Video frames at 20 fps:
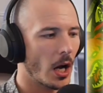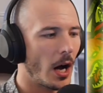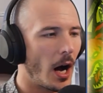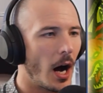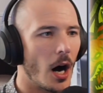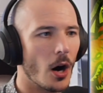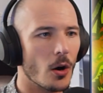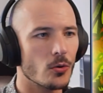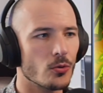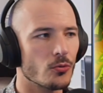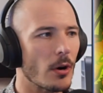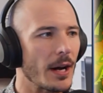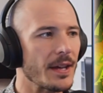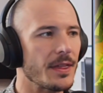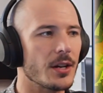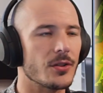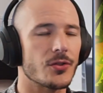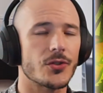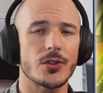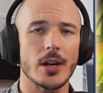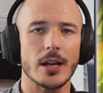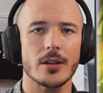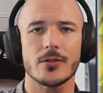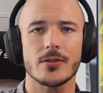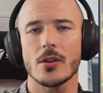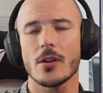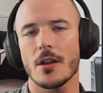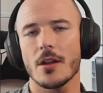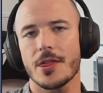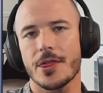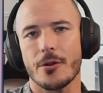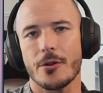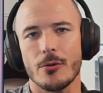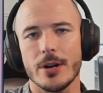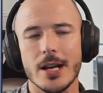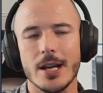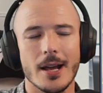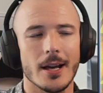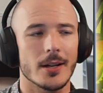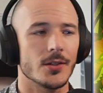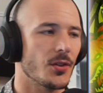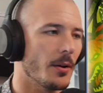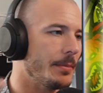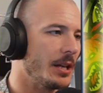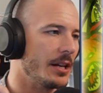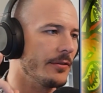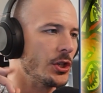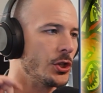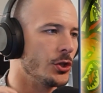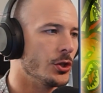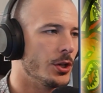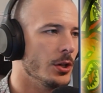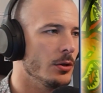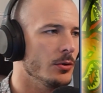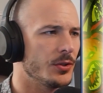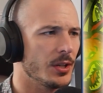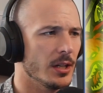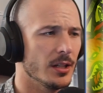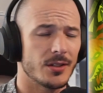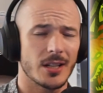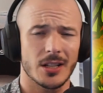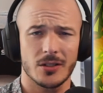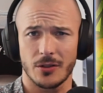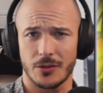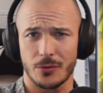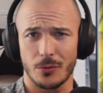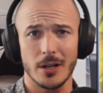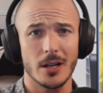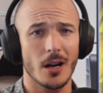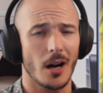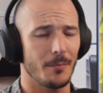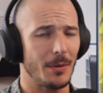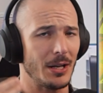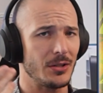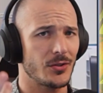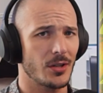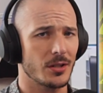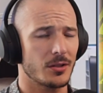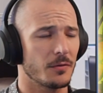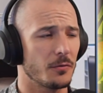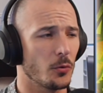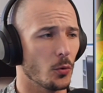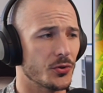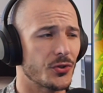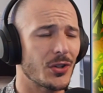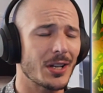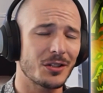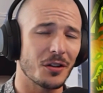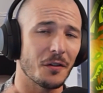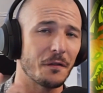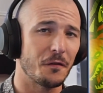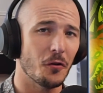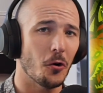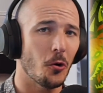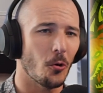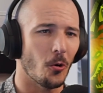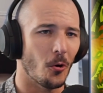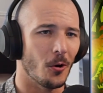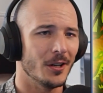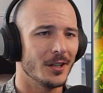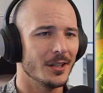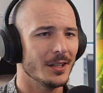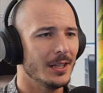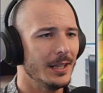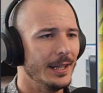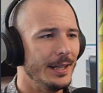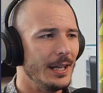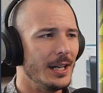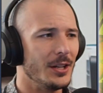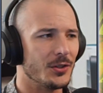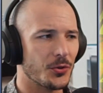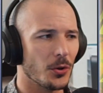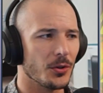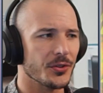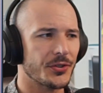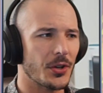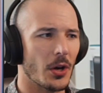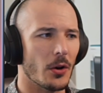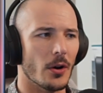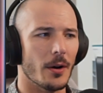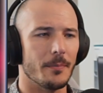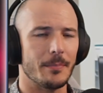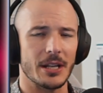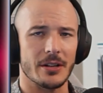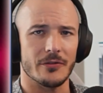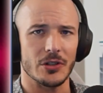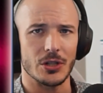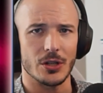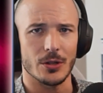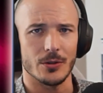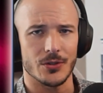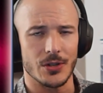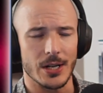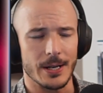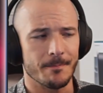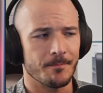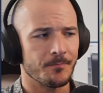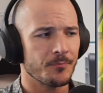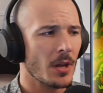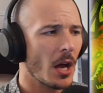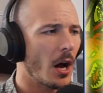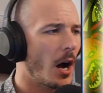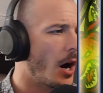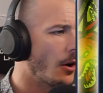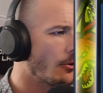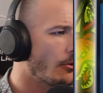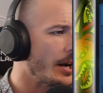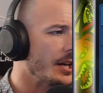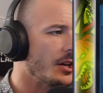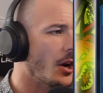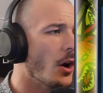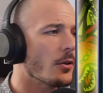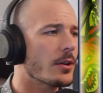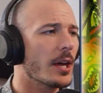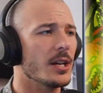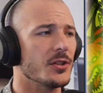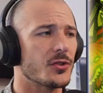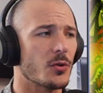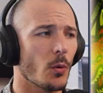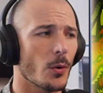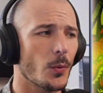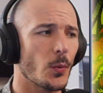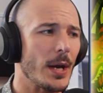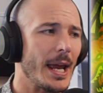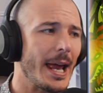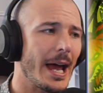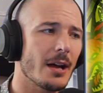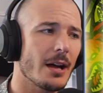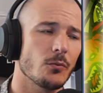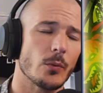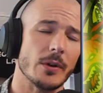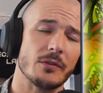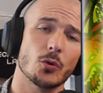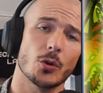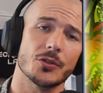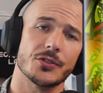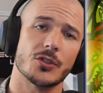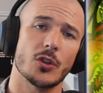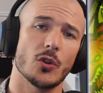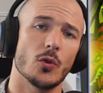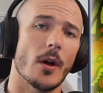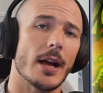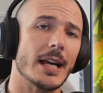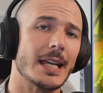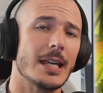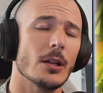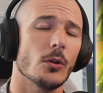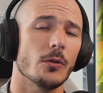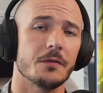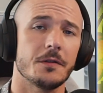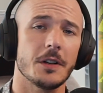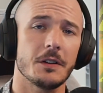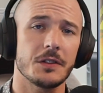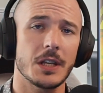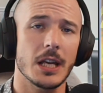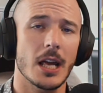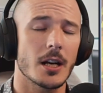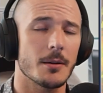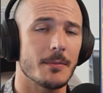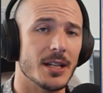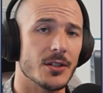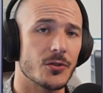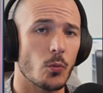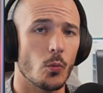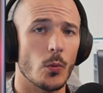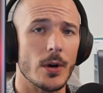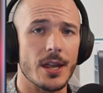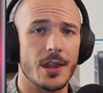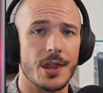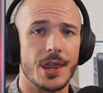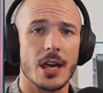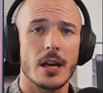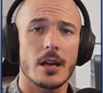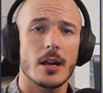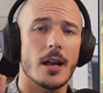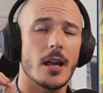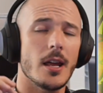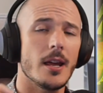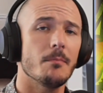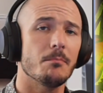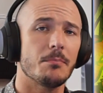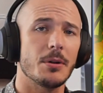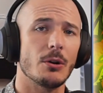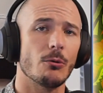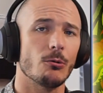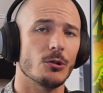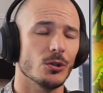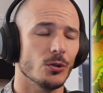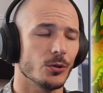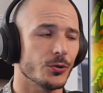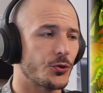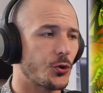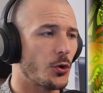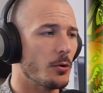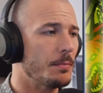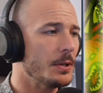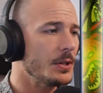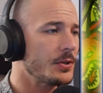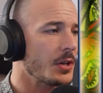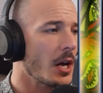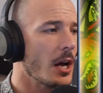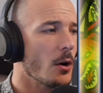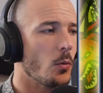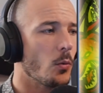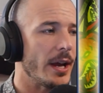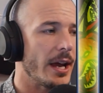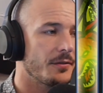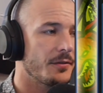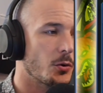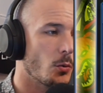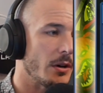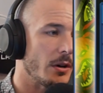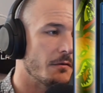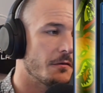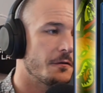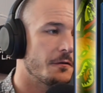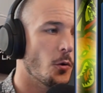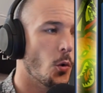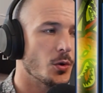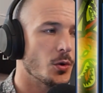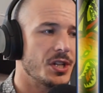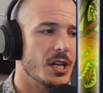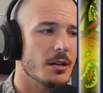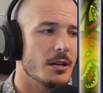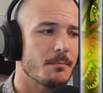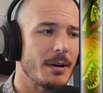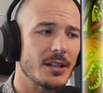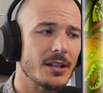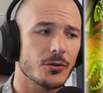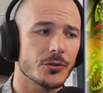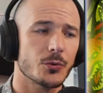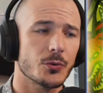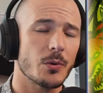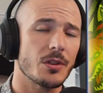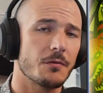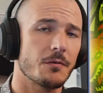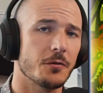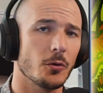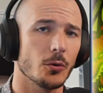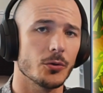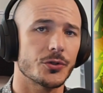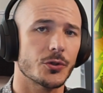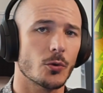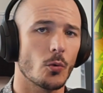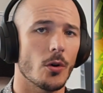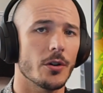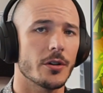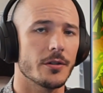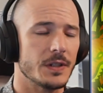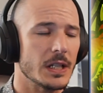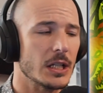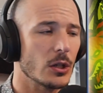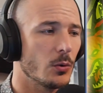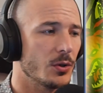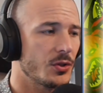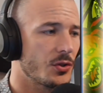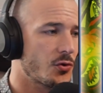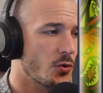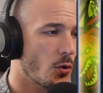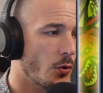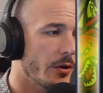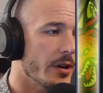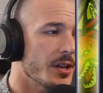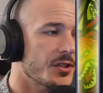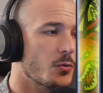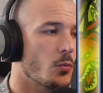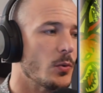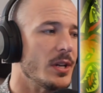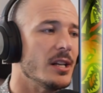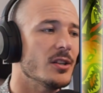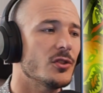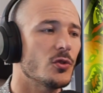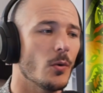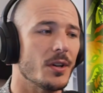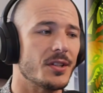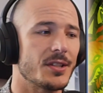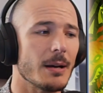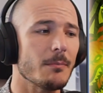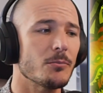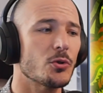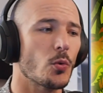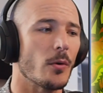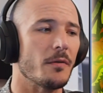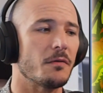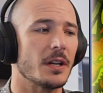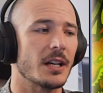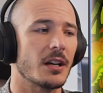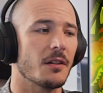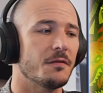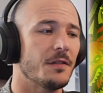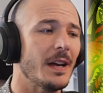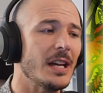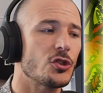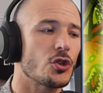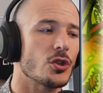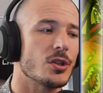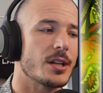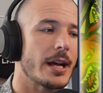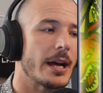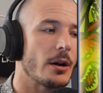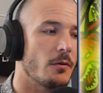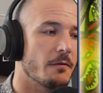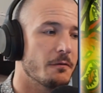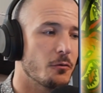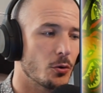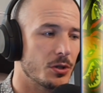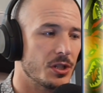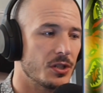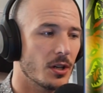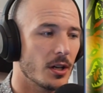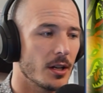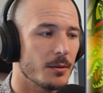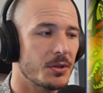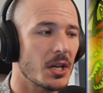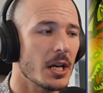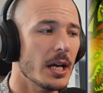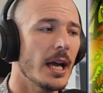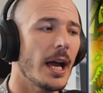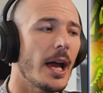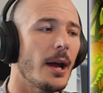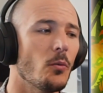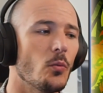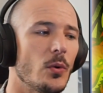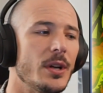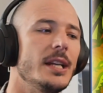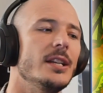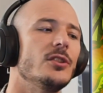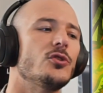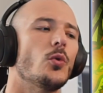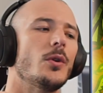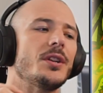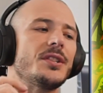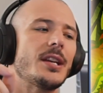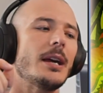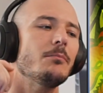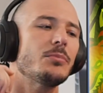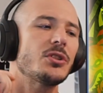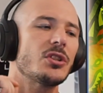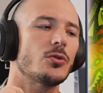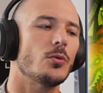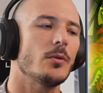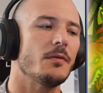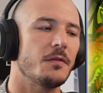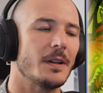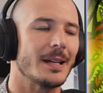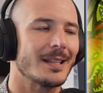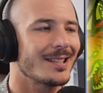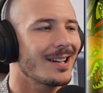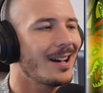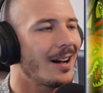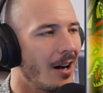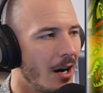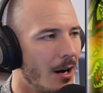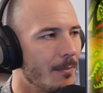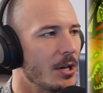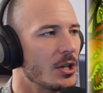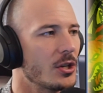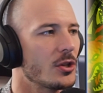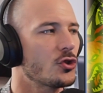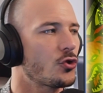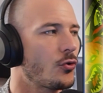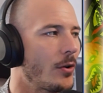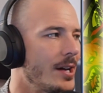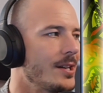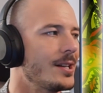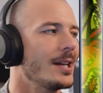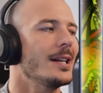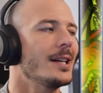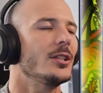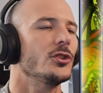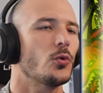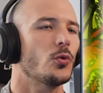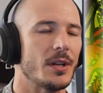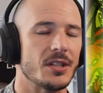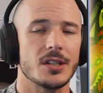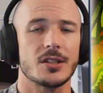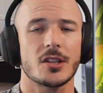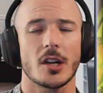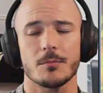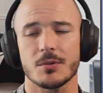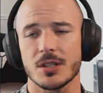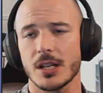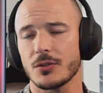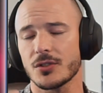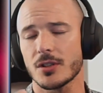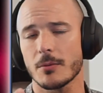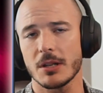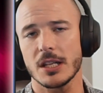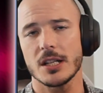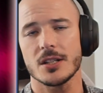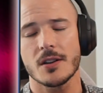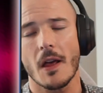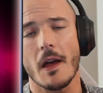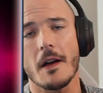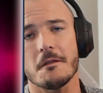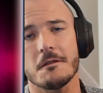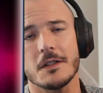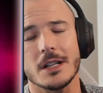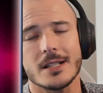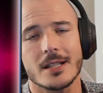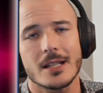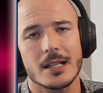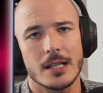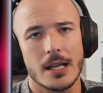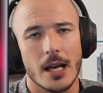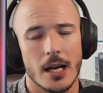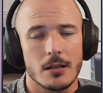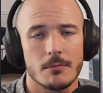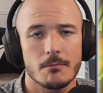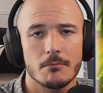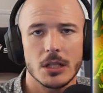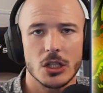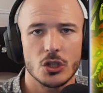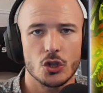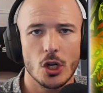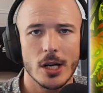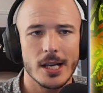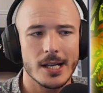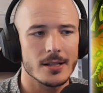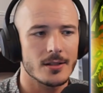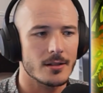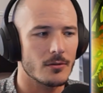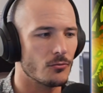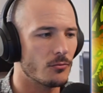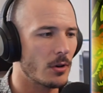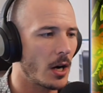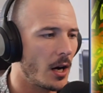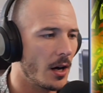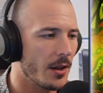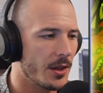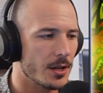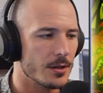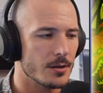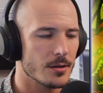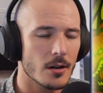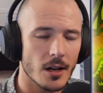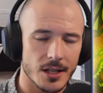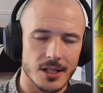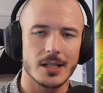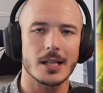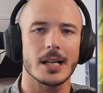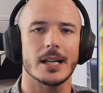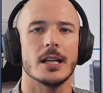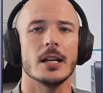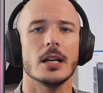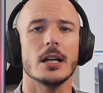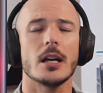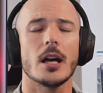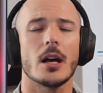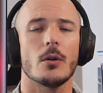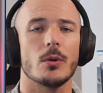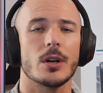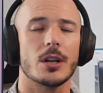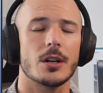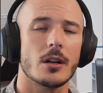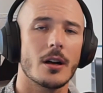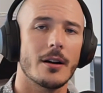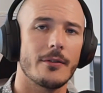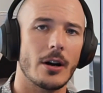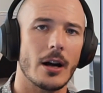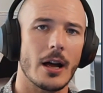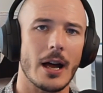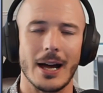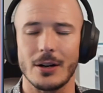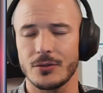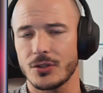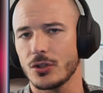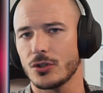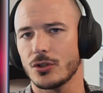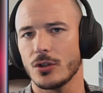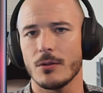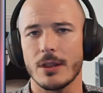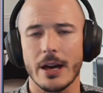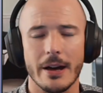Alright then, Sector 3 is a bit of a doozy. Sector 3, I meant Sector 4. Sector 4 is also a bit of a doozy. Alright, okay, so what do we have? We've got to kill 50 enemies with Imperial Troopers. We have to win 14 battles with full squad of Inquisitorius. We need to attempt to inflict Evasion down 40 times. And we need to attempt to inflict Armor Shred 20 times. Now, some of these feats can be cheesed rather nicely. We're going to cover out how to do